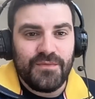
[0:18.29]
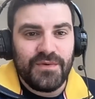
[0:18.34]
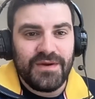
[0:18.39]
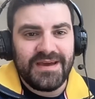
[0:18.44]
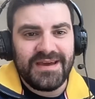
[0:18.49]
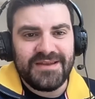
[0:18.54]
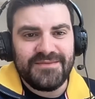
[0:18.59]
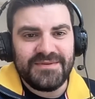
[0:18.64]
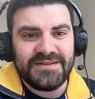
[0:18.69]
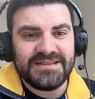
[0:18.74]
We're
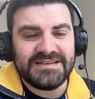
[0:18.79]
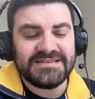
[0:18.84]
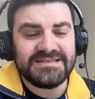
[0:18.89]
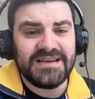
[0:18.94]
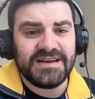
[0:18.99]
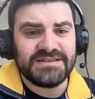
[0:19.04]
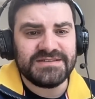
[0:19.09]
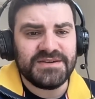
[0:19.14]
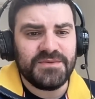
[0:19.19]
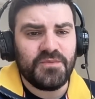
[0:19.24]
going to be
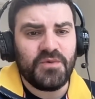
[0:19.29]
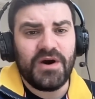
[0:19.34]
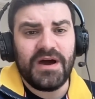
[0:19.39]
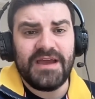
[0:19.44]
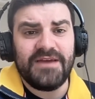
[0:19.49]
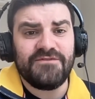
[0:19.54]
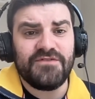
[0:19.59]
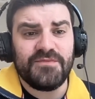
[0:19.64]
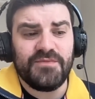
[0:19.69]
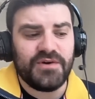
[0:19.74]
discussing
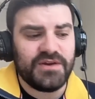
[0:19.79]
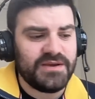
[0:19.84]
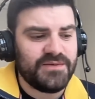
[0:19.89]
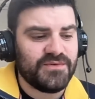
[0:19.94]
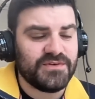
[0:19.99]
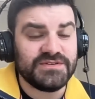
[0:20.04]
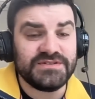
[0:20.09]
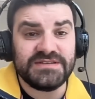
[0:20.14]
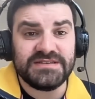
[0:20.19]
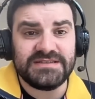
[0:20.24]
why everybody
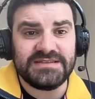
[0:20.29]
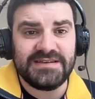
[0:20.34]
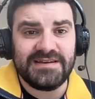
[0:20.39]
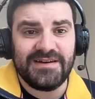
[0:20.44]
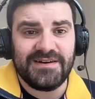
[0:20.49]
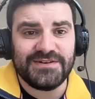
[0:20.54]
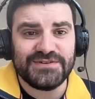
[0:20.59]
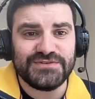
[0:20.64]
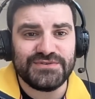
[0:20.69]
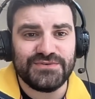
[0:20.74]
wants to see
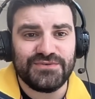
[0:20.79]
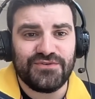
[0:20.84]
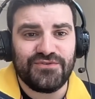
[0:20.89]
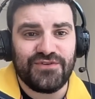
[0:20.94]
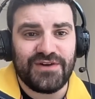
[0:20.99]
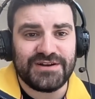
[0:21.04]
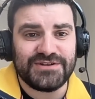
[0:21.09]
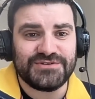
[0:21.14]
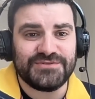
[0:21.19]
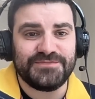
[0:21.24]
Arsenal
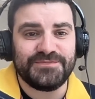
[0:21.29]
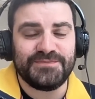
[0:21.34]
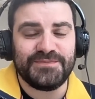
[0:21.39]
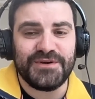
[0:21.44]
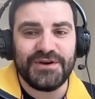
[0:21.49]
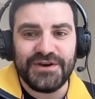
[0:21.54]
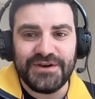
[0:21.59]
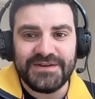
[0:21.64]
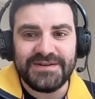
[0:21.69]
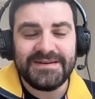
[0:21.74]
crash and
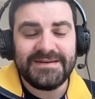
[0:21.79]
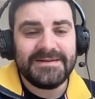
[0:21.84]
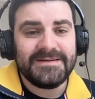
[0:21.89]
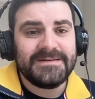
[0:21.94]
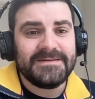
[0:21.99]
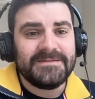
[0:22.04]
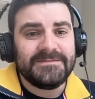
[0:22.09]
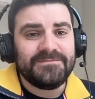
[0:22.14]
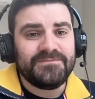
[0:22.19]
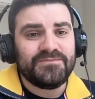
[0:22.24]
burn
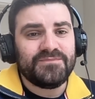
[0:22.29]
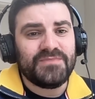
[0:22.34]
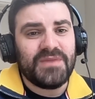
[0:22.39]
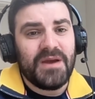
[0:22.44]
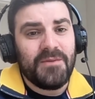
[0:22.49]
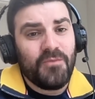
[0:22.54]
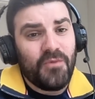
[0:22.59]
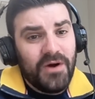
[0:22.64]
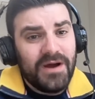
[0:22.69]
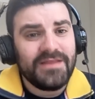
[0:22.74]

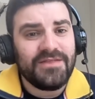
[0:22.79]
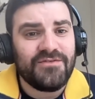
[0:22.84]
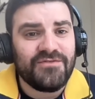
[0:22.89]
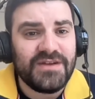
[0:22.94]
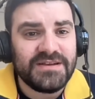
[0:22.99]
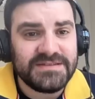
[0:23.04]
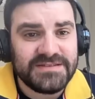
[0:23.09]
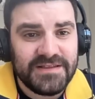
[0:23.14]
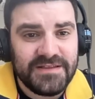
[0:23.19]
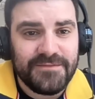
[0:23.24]
and why the
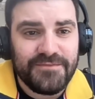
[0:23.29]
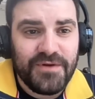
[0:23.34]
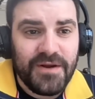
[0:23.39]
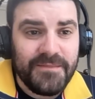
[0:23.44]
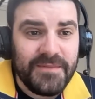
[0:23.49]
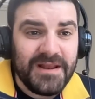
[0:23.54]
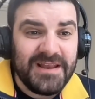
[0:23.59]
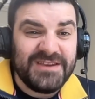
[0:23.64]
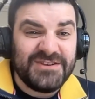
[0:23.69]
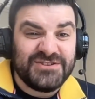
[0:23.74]
rest of the
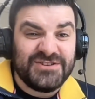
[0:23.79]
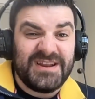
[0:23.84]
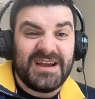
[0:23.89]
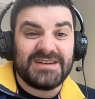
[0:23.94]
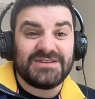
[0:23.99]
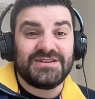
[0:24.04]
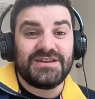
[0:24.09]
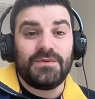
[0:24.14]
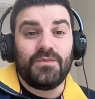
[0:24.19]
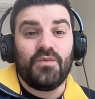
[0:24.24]
Premier League should
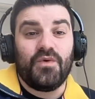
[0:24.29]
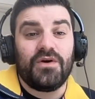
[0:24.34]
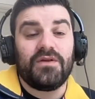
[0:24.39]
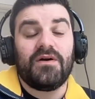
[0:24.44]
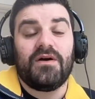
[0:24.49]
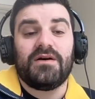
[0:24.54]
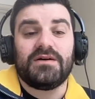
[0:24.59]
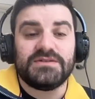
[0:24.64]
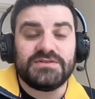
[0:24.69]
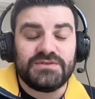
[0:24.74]
actually want
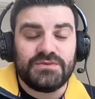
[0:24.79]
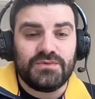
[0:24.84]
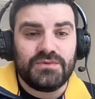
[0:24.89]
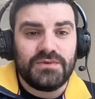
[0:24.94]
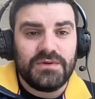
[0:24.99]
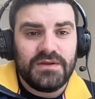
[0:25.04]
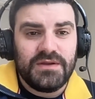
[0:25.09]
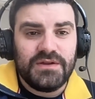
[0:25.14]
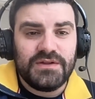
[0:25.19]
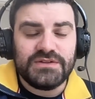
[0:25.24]
Arsenal
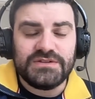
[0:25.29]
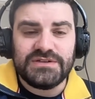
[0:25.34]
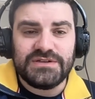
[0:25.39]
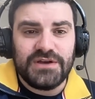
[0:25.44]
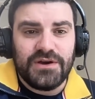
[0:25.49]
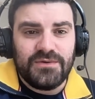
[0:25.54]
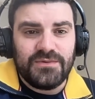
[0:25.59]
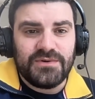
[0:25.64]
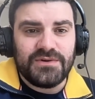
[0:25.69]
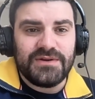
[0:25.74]
to
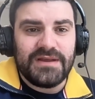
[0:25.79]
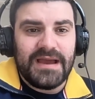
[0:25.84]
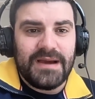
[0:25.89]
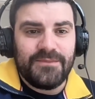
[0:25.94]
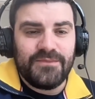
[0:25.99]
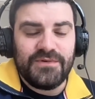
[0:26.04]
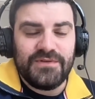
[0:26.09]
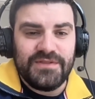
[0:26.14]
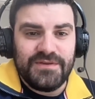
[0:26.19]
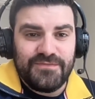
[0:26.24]
go on
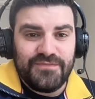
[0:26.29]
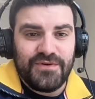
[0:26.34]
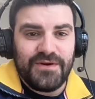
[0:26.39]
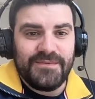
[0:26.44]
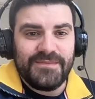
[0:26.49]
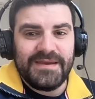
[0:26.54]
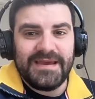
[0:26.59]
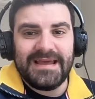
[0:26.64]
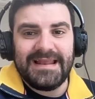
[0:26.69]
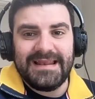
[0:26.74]
and win the
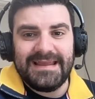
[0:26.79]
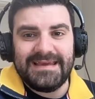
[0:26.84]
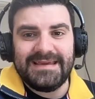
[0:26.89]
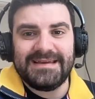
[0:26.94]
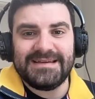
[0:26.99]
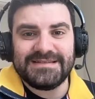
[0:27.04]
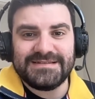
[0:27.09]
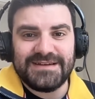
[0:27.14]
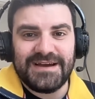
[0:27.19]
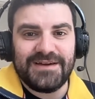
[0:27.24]
Premier
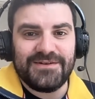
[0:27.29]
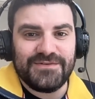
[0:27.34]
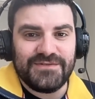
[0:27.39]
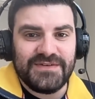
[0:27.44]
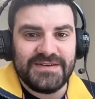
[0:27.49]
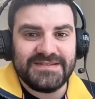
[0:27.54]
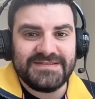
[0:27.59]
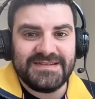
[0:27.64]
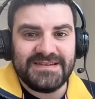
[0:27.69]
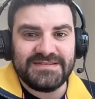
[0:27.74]
League title
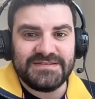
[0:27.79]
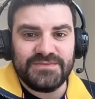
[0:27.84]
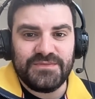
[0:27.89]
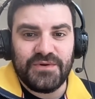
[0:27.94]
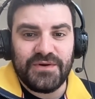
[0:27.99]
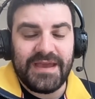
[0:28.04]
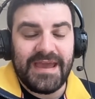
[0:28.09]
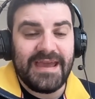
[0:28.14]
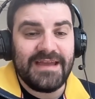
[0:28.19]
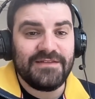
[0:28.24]
this season. We'll
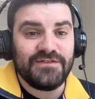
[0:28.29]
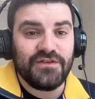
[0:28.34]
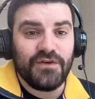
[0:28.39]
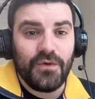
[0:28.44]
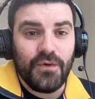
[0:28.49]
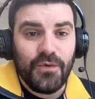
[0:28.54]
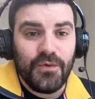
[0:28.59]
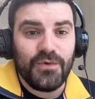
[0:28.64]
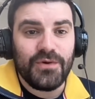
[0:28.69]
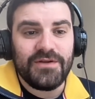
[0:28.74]
get into
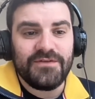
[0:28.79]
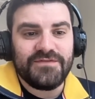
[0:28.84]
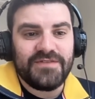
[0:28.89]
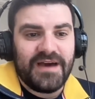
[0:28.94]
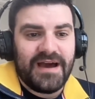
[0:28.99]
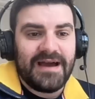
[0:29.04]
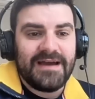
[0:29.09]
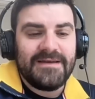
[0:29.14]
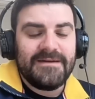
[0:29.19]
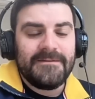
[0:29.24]
all of
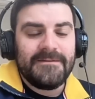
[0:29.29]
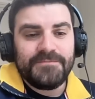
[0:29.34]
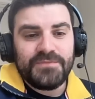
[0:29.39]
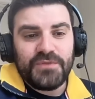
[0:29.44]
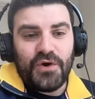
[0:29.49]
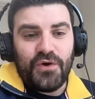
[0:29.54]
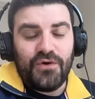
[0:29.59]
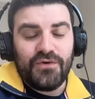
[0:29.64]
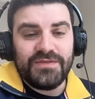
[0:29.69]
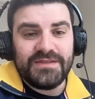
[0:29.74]
that
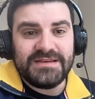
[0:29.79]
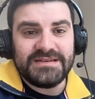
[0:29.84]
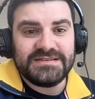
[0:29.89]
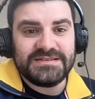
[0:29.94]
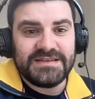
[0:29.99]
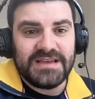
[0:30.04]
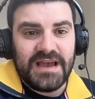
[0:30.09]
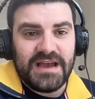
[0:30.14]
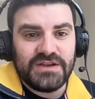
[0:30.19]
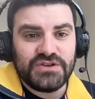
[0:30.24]
on
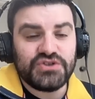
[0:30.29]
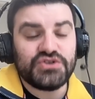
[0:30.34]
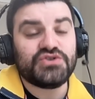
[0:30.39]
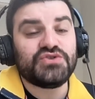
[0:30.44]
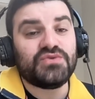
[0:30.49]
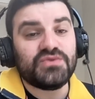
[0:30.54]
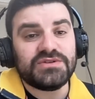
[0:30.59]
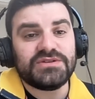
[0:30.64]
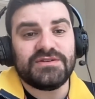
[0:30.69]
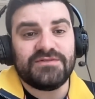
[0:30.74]
this uh,
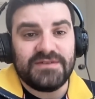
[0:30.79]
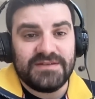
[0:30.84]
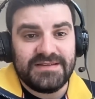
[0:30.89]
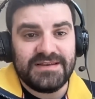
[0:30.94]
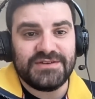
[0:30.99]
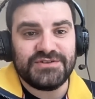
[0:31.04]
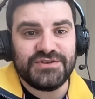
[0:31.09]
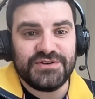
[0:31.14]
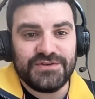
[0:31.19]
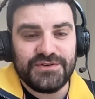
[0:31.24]
shorter
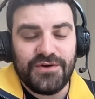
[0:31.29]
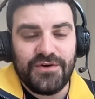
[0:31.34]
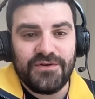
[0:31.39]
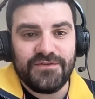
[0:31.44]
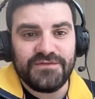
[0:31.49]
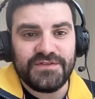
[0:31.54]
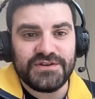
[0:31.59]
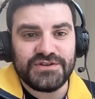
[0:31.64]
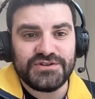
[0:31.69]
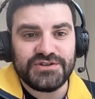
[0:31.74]
edition
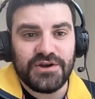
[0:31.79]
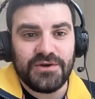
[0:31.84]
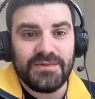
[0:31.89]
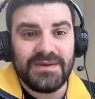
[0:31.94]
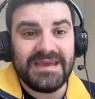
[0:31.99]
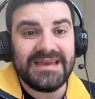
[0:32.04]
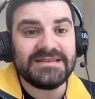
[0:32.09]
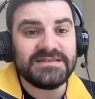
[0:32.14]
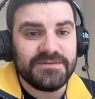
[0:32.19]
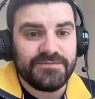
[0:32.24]
of the show. It
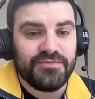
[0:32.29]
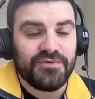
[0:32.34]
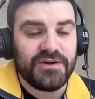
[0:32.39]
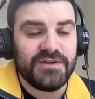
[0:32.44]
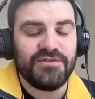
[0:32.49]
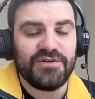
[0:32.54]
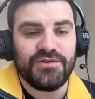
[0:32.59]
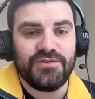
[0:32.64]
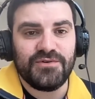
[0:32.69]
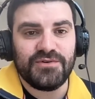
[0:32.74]
is a pre
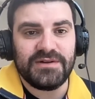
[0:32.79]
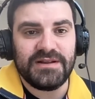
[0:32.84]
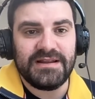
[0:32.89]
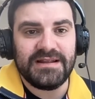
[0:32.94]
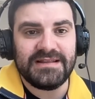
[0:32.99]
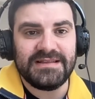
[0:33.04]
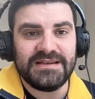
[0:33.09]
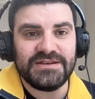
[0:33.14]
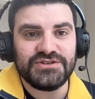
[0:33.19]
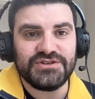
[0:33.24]
recorded
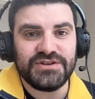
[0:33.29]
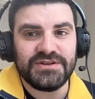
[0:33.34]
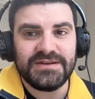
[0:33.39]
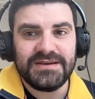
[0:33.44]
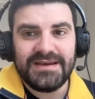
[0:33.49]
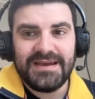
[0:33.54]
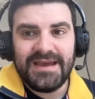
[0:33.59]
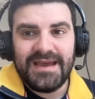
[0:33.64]
edition.